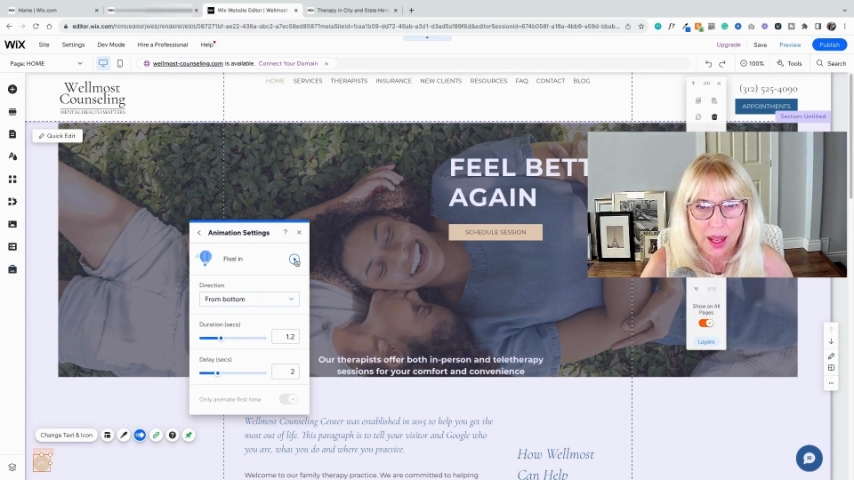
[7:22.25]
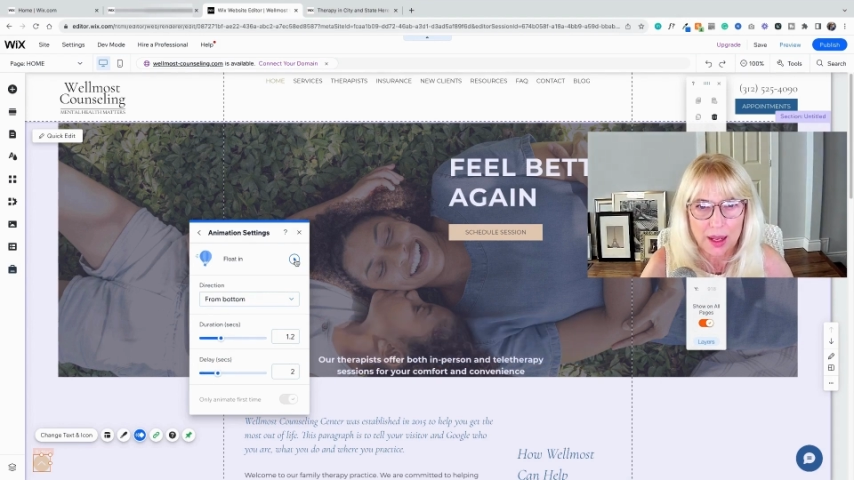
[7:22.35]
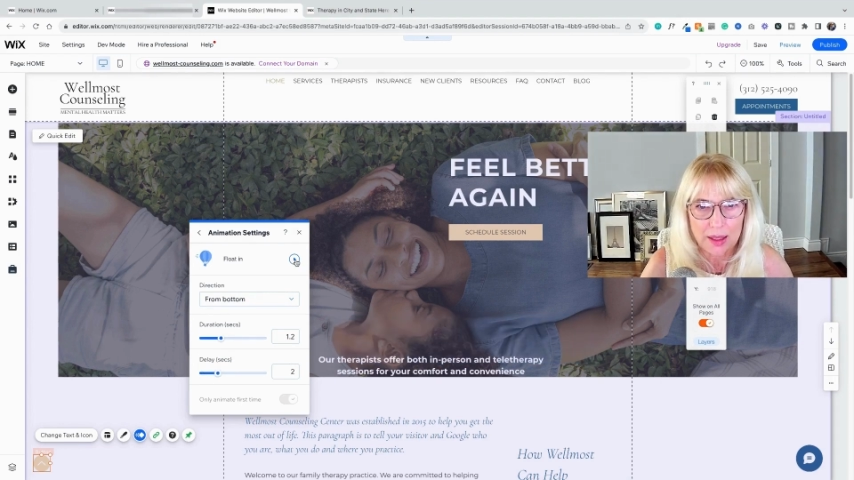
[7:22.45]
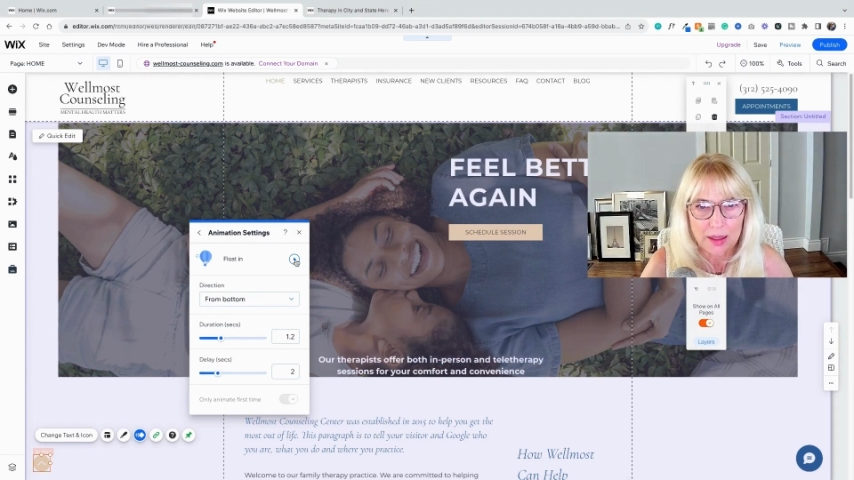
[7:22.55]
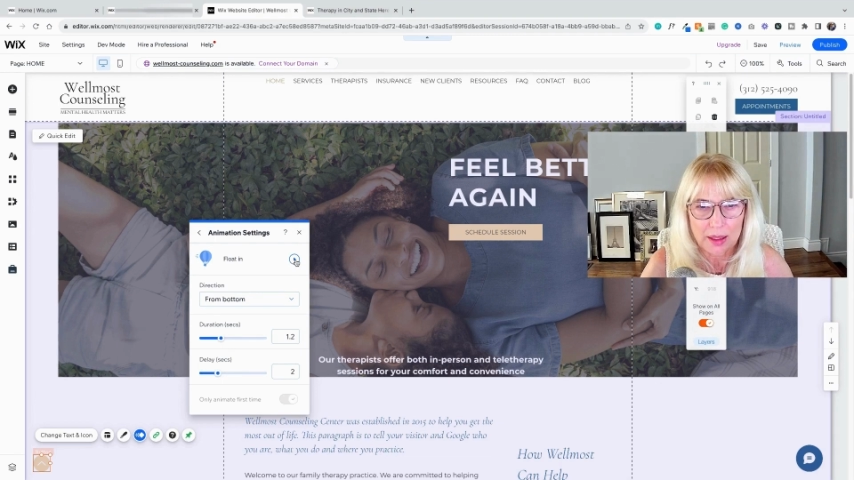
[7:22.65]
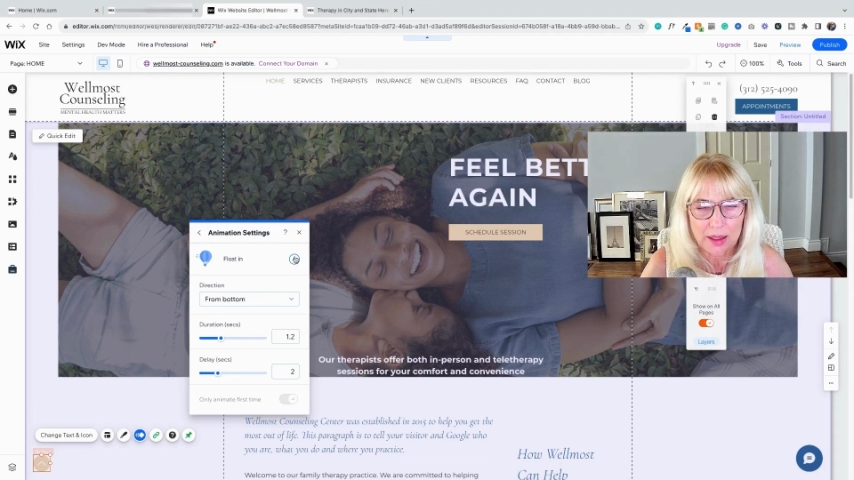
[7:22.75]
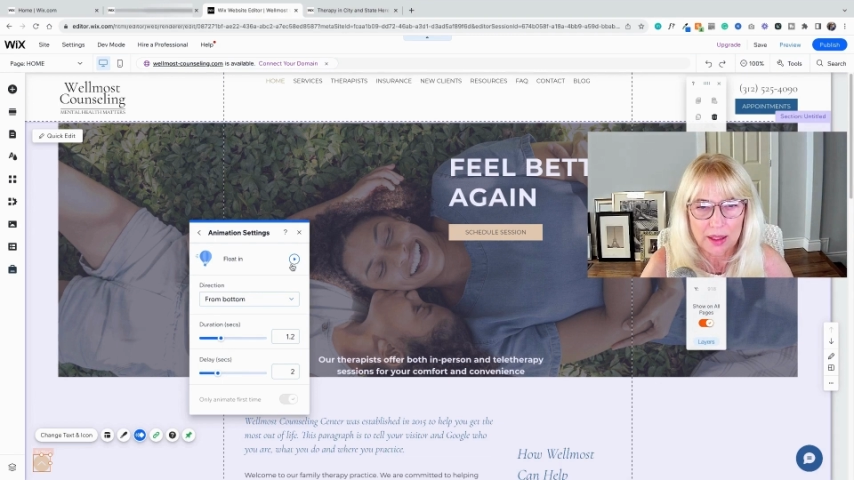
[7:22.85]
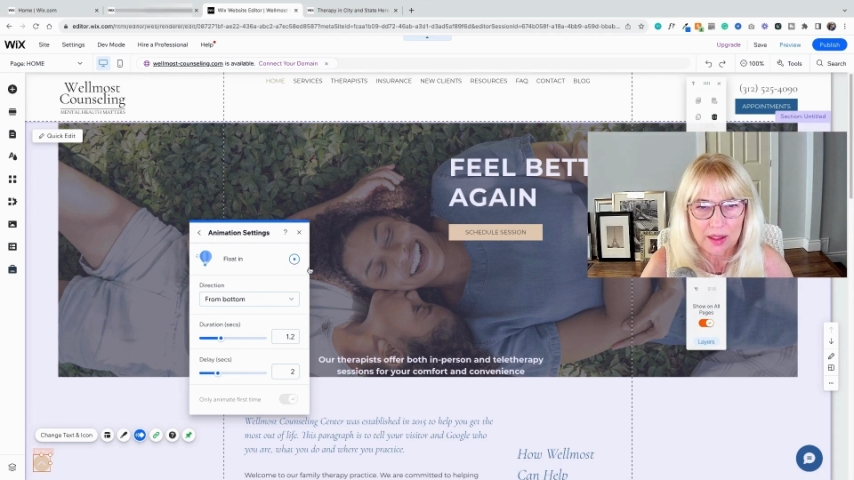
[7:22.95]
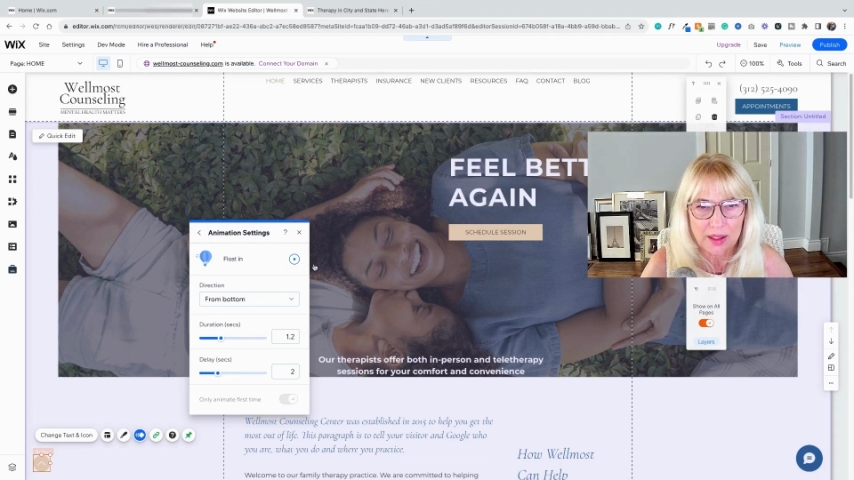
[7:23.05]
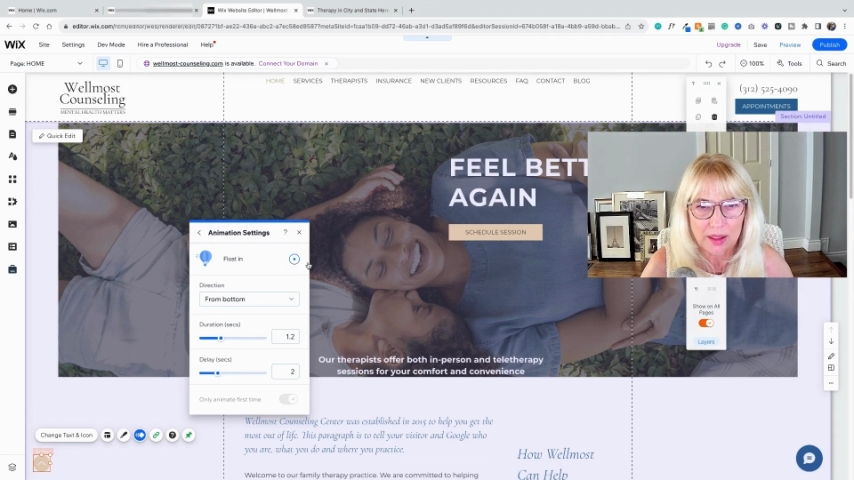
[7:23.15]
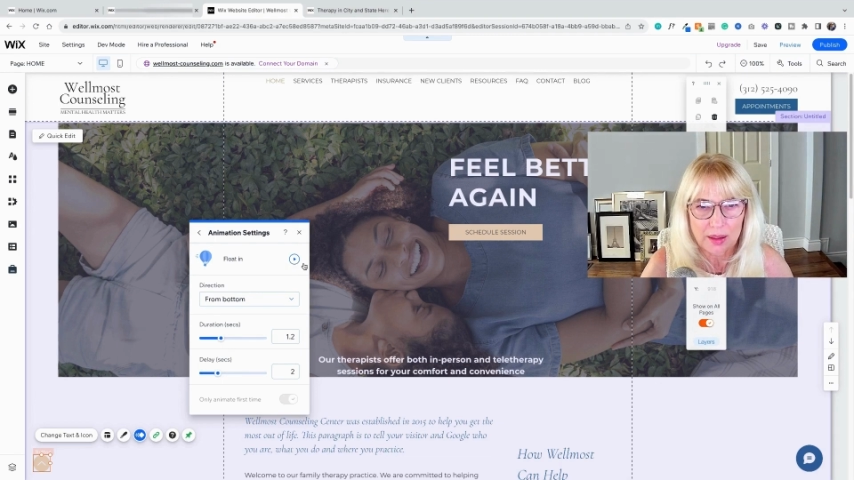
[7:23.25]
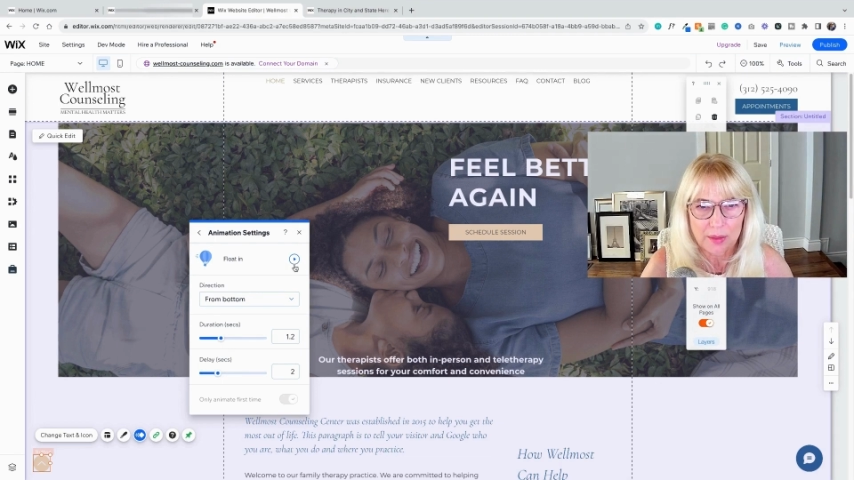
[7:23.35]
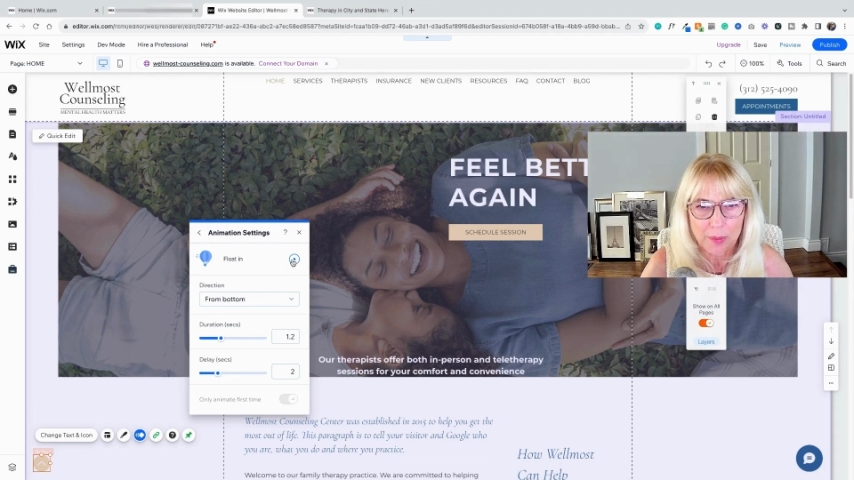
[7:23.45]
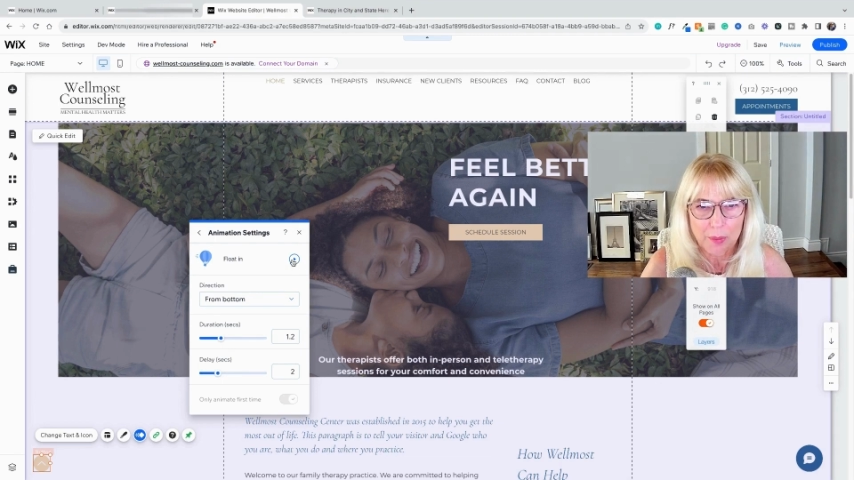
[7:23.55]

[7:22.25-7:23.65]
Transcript: and this little